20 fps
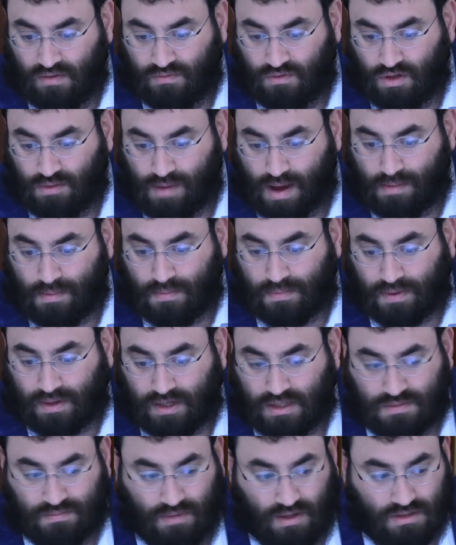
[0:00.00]
Well, the ma'im
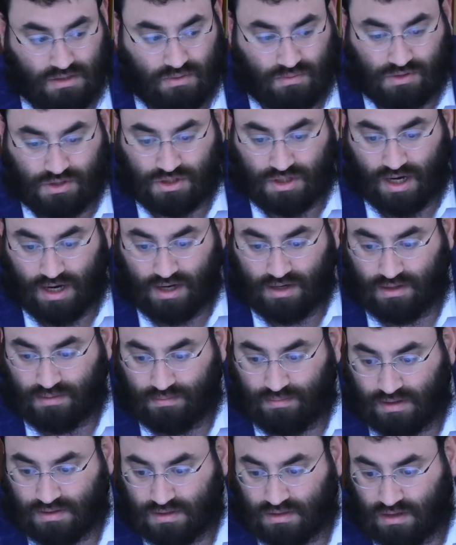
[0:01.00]
b'chinas mazon, which is higher
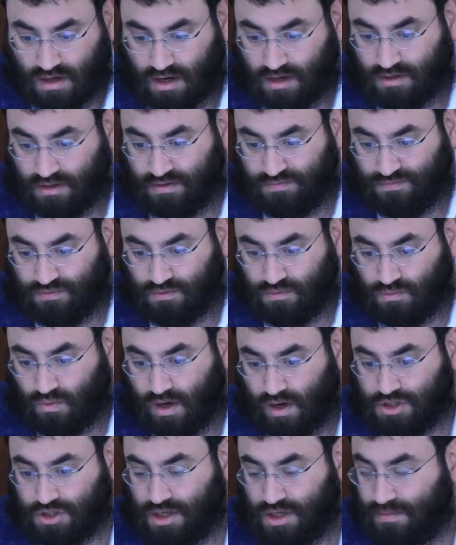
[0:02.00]
than mazon, higher than food.
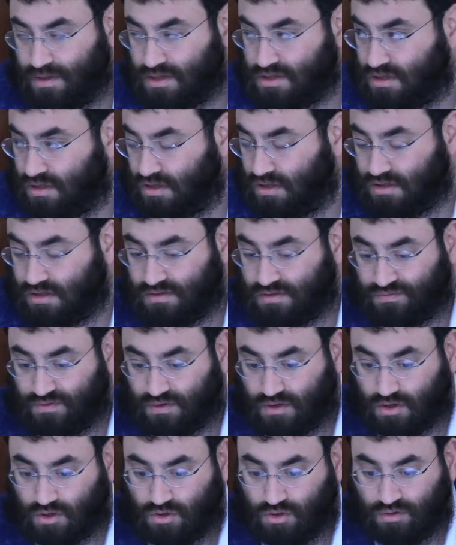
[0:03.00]
Why? Shamazon is for
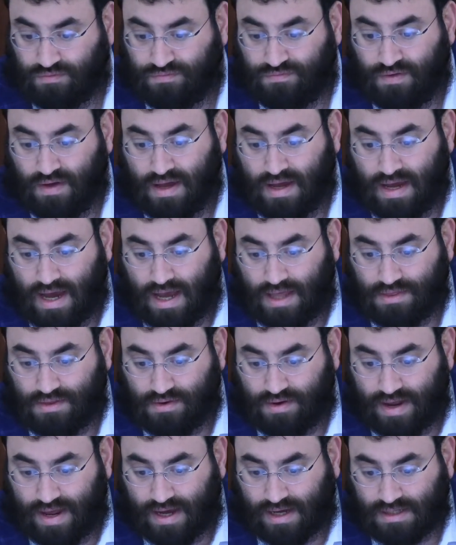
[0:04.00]
the guf, and
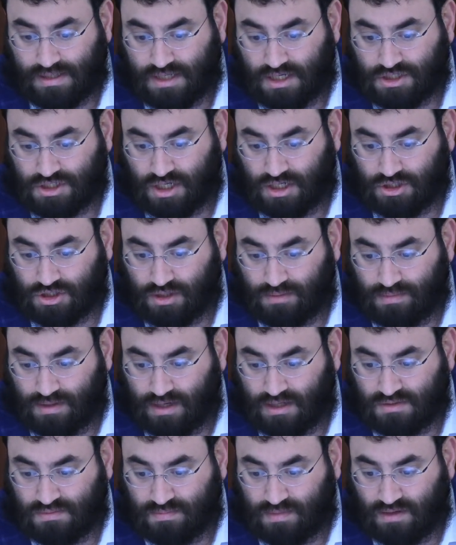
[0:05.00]
the reach it says shanasham
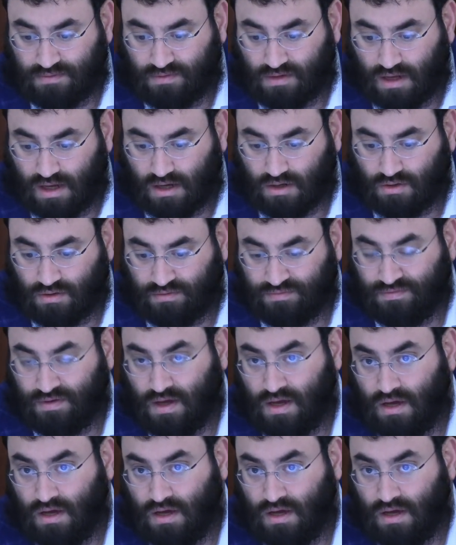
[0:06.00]
nenes mena v'leah guf.